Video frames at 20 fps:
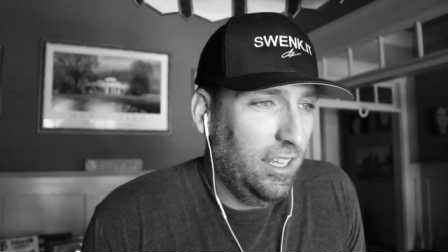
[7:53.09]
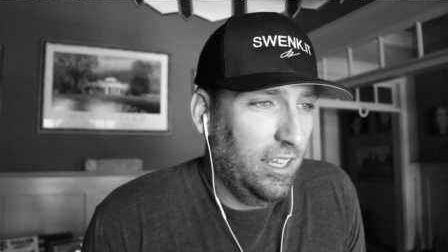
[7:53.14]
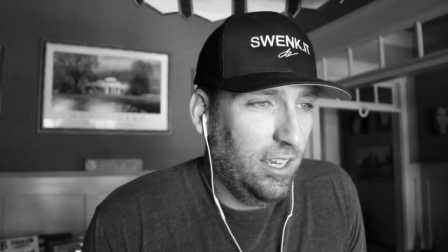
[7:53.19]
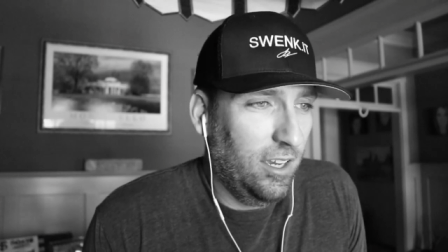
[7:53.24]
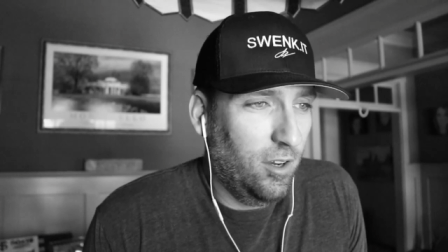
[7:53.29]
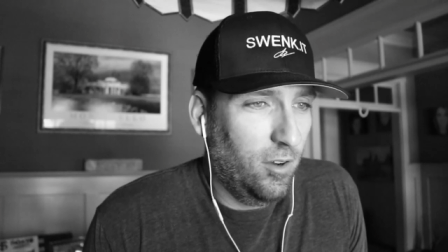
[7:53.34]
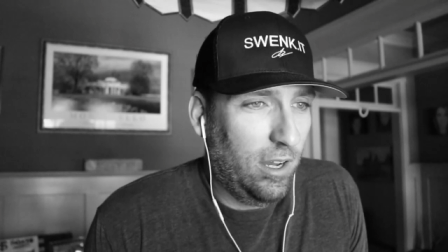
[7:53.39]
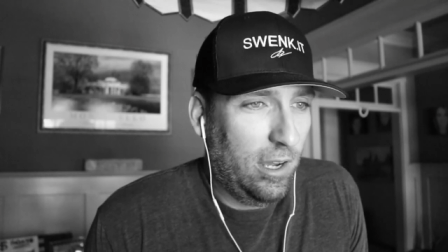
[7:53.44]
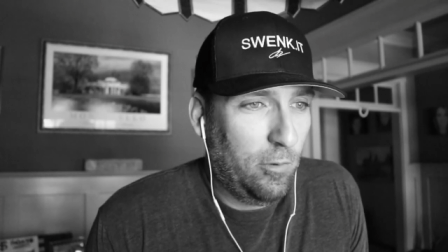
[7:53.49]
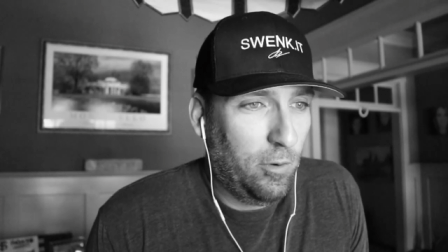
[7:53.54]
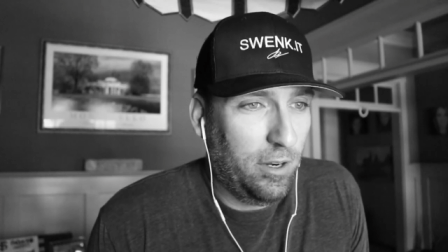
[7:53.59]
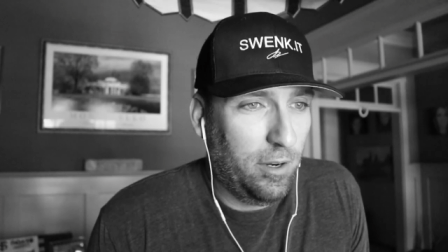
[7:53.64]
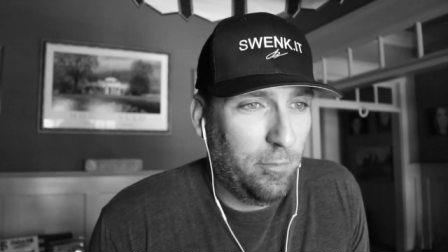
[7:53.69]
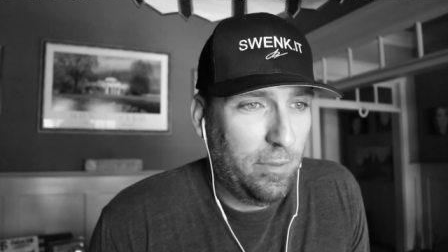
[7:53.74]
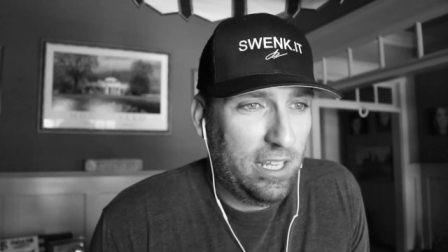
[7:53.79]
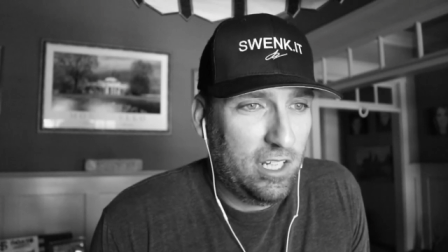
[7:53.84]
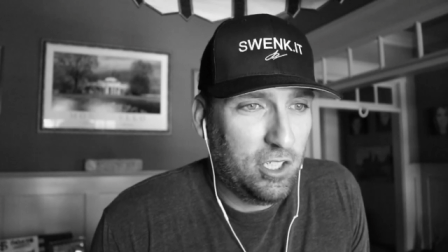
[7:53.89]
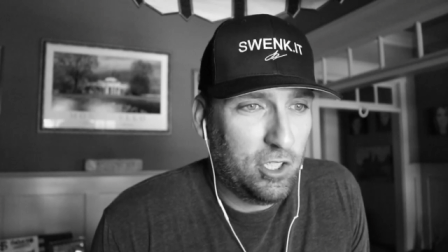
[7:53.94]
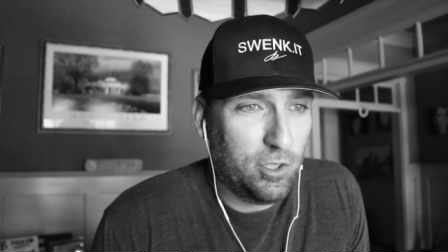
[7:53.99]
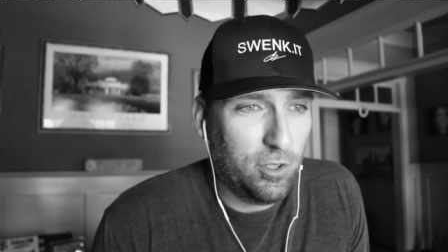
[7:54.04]
you know, I want to
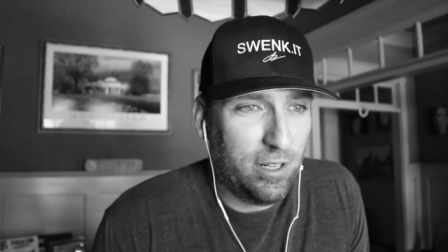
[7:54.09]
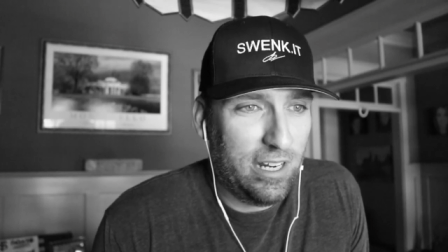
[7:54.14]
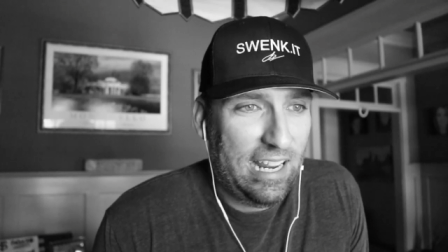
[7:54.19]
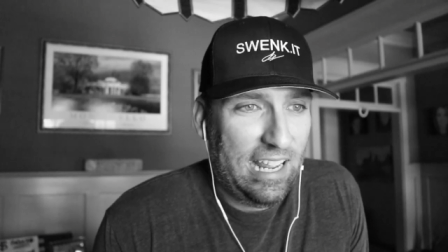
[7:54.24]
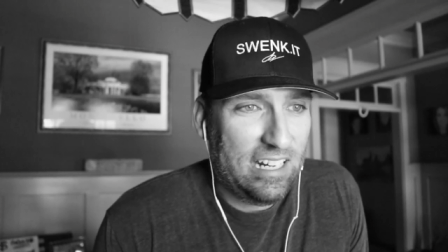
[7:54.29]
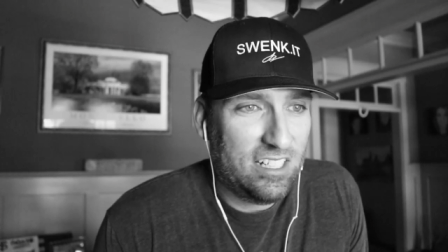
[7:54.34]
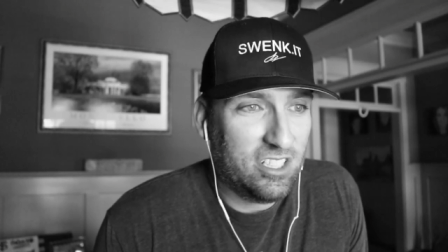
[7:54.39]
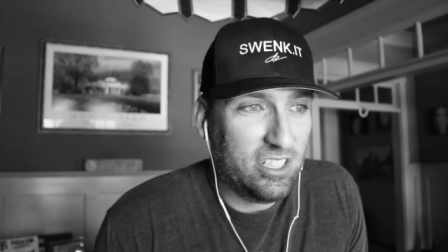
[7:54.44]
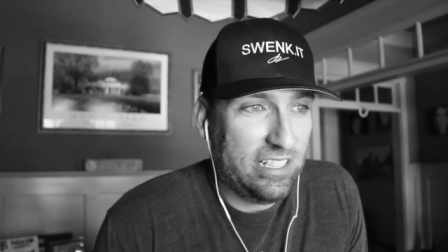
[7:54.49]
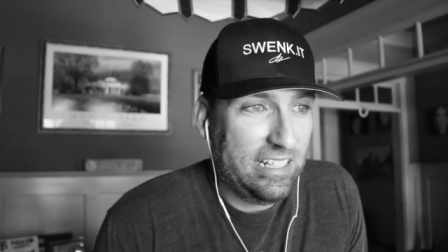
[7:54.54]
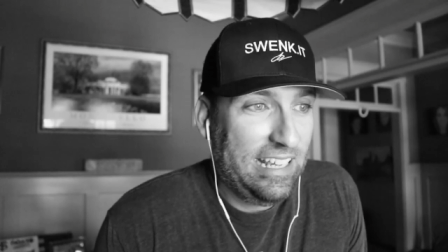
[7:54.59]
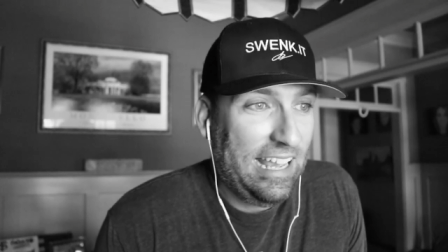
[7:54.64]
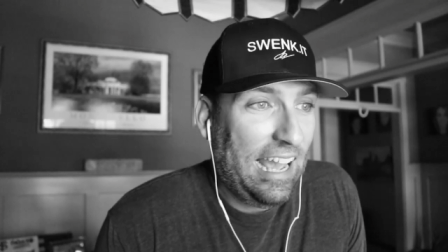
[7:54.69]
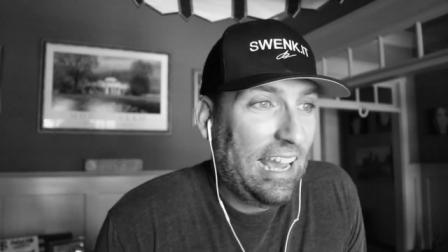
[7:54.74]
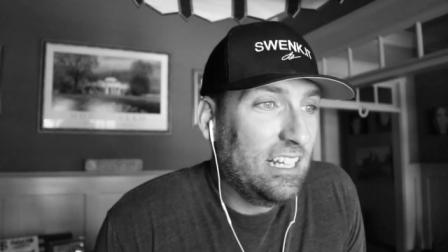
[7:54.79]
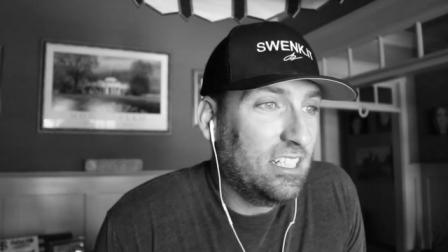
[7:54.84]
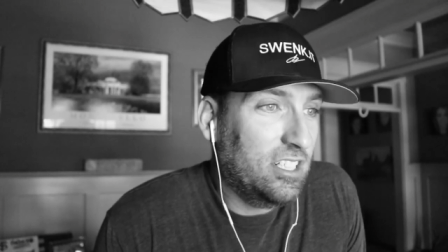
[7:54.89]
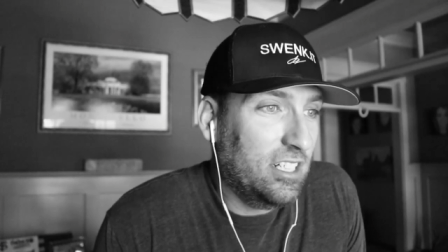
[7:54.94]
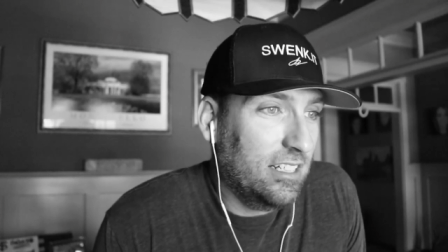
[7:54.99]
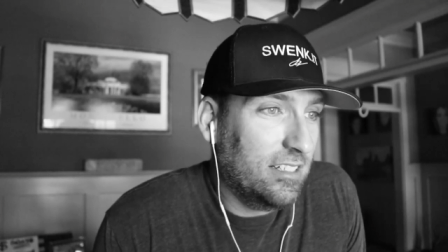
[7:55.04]
make sure I actually
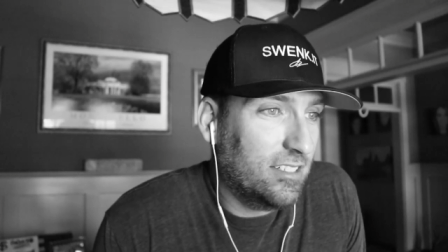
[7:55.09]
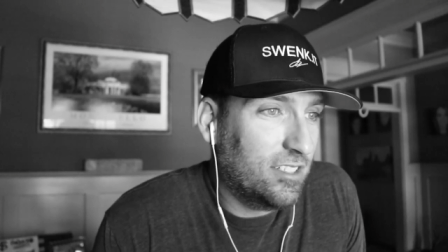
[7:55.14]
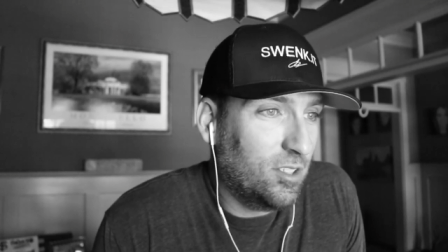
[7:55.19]
catch it.